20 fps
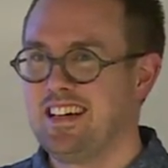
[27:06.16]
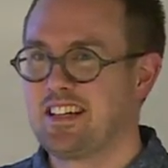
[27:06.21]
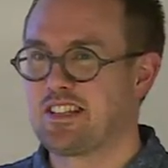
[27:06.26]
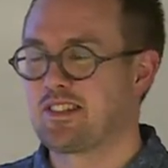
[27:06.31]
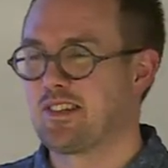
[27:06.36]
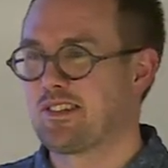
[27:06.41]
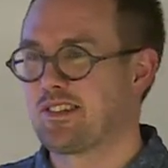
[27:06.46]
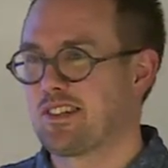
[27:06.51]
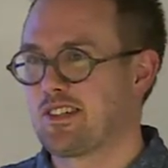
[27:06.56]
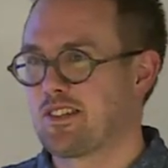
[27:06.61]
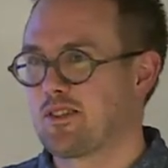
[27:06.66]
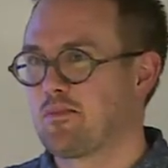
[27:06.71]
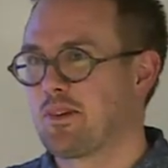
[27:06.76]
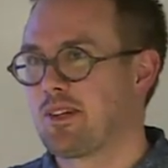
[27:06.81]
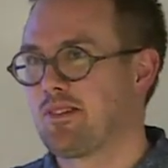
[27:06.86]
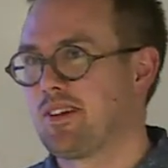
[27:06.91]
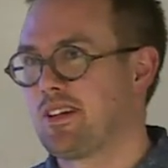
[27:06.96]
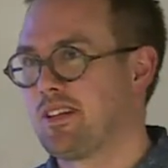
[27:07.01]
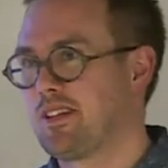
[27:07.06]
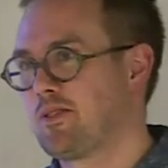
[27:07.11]
it's not just
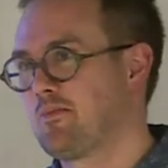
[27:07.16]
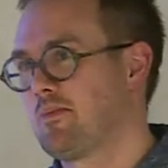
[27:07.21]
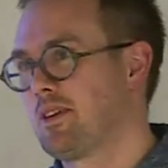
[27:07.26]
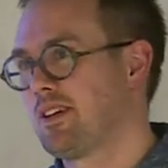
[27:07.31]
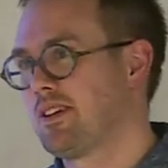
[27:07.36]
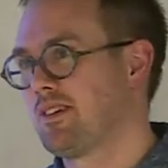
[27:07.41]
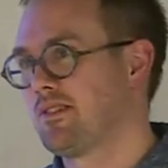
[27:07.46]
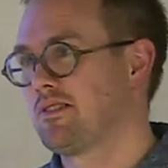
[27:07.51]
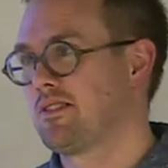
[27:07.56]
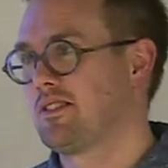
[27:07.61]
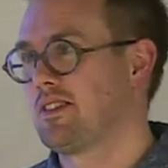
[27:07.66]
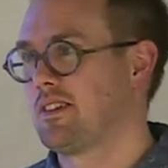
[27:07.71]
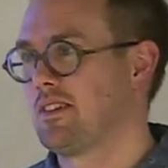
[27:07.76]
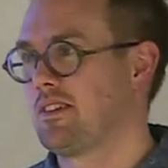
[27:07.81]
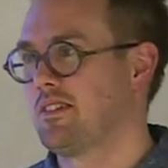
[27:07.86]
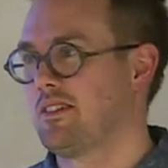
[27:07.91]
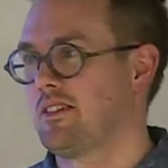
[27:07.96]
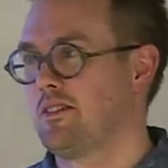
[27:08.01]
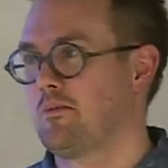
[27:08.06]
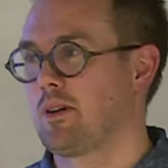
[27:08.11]
Madrid, it's being used
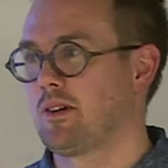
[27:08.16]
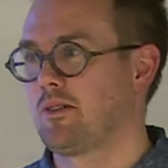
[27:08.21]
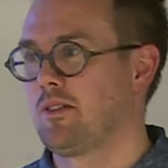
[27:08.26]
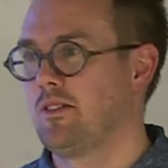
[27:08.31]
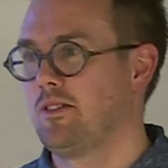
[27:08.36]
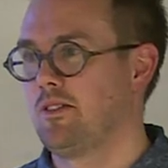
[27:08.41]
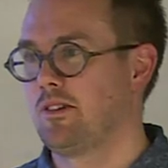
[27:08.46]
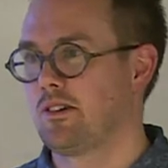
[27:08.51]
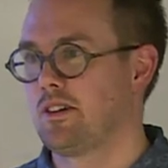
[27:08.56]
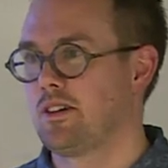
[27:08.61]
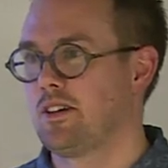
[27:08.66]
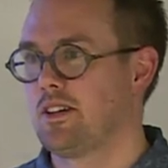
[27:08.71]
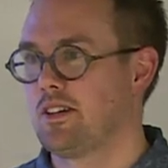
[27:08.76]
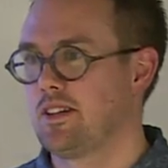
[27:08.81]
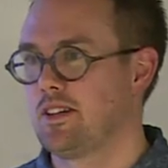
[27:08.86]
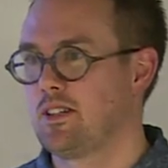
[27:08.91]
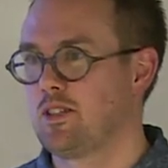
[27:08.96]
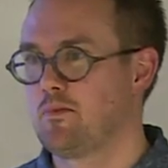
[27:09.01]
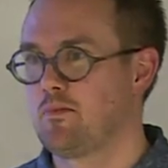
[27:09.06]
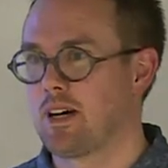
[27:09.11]
in about
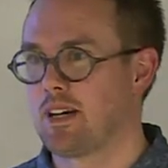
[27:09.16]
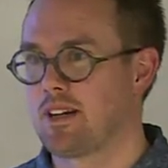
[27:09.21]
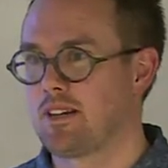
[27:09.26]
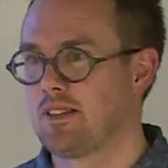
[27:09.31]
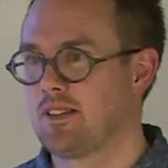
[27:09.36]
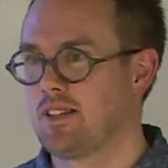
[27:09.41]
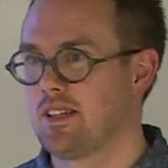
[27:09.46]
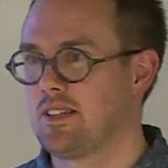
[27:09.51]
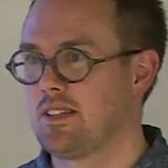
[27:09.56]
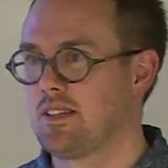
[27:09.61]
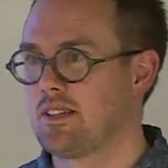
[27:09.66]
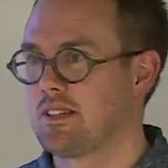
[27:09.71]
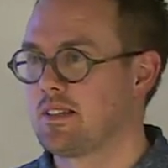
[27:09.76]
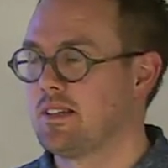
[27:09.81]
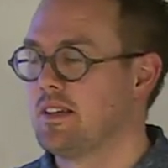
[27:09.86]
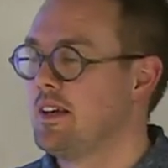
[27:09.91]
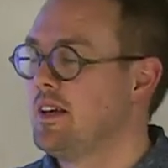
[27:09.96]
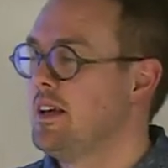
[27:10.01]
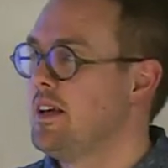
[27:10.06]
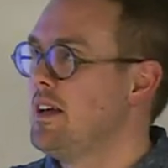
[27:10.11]
30 Spanish cities.
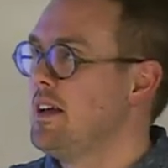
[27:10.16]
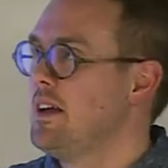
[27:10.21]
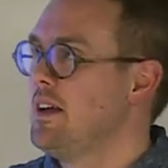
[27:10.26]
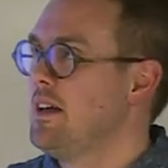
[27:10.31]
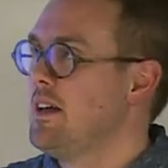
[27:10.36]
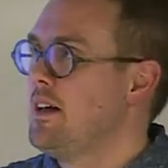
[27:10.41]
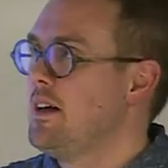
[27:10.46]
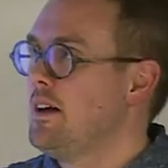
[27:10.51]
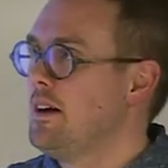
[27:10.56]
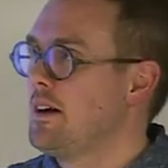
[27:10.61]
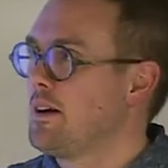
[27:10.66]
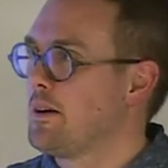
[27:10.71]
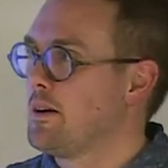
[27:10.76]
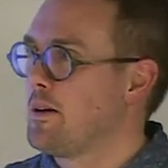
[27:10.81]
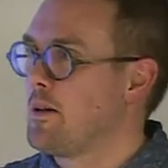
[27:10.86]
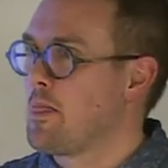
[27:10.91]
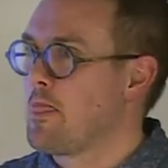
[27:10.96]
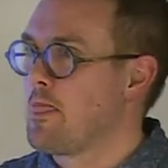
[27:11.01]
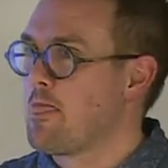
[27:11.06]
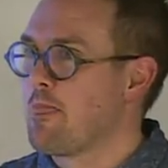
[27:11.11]

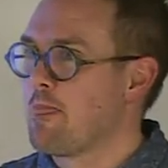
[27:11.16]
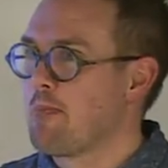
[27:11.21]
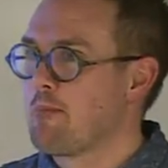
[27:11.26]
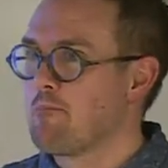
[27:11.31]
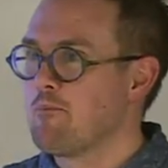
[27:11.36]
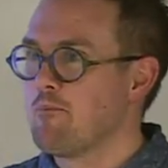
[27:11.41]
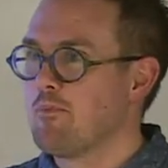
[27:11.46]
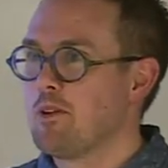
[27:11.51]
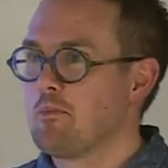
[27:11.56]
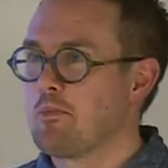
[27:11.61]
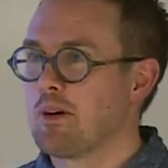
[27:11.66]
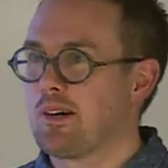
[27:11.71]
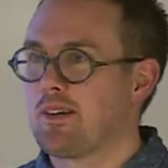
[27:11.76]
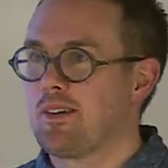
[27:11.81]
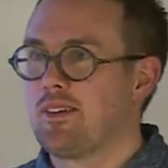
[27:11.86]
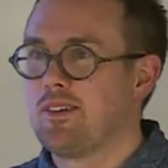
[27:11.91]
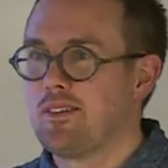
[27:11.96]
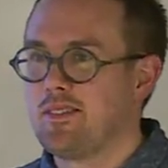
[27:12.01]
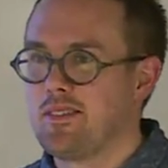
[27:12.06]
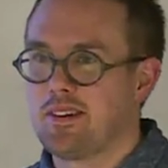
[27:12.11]
Um,
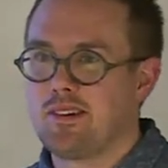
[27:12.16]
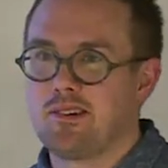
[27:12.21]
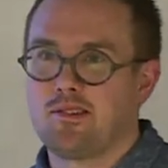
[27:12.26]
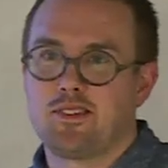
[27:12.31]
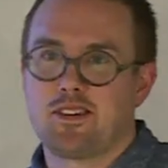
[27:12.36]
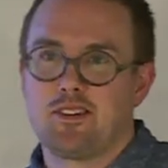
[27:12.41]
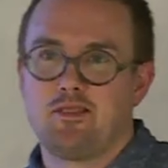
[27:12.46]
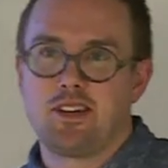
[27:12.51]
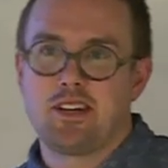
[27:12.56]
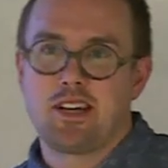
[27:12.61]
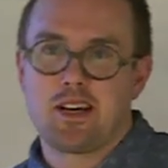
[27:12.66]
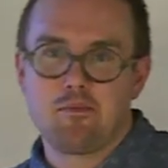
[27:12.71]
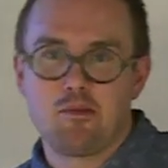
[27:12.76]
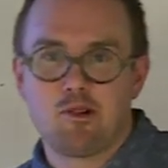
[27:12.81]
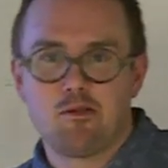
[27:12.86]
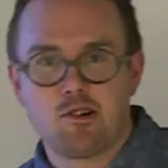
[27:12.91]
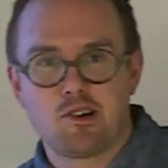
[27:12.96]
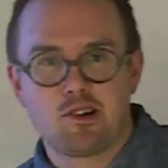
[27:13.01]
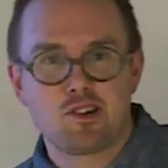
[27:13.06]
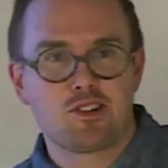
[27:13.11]
but they don't have a demo
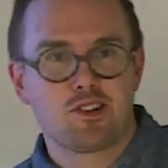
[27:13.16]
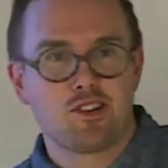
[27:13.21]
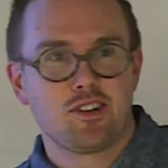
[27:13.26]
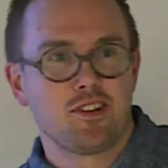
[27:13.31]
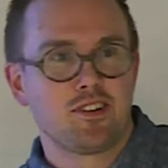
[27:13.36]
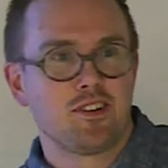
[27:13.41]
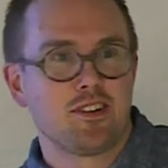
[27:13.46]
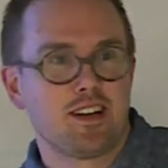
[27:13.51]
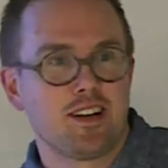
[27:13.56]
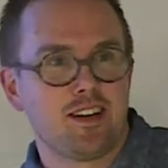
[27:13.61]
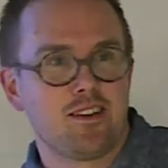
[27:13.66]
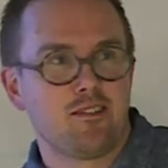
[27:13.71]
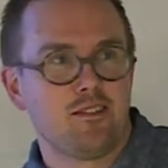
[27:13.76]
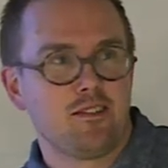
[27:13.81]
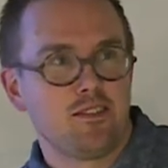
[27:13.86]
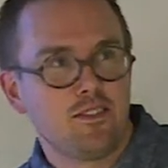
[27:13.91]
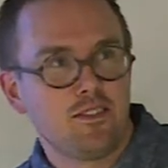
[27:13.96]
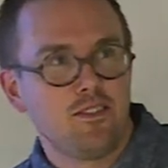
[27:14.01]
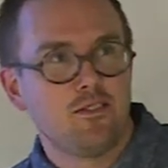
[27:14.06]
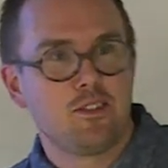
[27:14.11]
version. They have
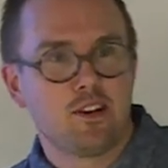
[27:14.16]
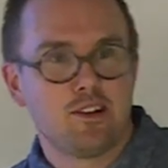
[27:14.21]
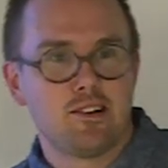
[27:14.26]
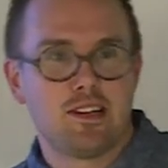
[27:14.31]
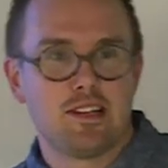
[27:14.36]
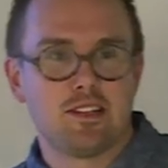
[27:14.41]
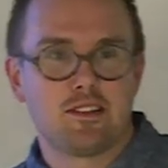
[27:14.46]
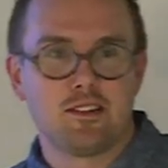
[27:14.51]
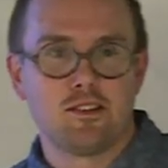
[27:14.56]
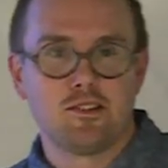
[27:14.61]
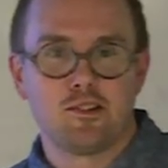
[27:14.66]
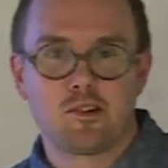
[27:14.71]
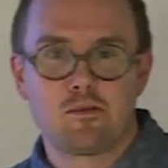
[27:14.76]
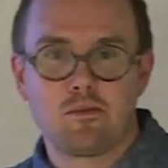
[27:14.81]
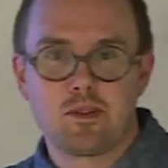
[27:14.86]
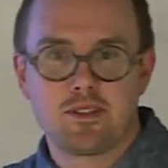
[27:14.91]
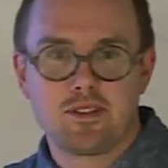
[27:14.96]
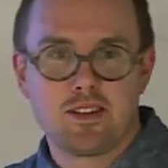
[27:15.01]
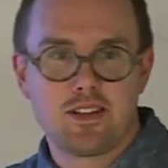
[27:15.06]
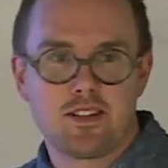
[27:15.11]
very little
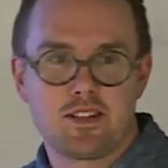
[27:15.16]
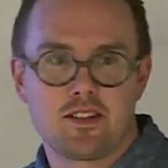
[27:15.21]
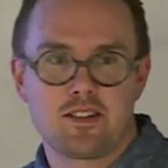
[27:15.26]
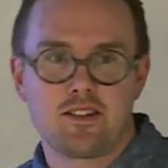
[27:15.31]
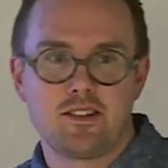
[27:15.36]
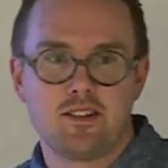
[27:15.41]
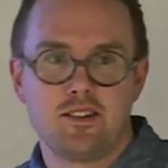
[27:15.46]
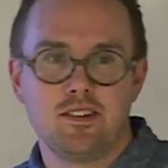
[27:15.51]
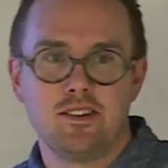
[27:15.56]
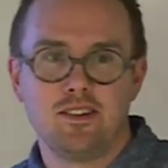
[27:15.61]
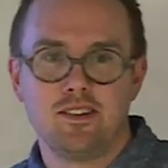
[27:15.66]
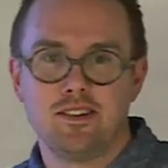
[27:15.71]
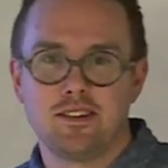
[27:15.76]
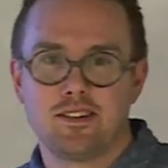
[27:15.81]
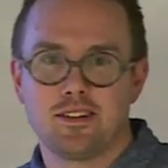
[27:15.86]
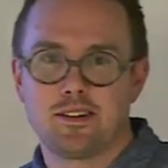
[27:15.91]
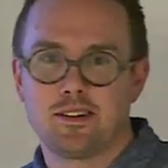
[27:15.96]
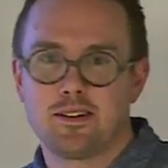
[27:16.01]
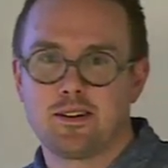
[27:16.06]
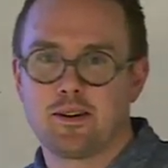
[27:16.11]
documentation,
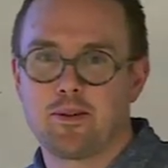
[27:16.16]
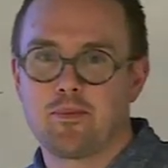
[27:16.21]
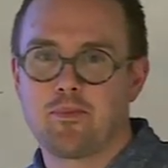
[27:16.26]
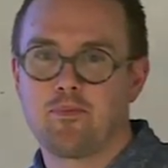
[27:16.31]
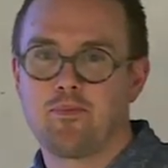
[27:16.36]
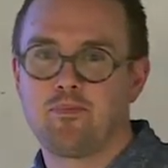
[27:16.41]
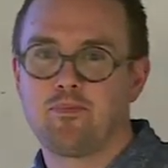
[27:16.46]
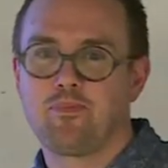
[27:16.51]
um,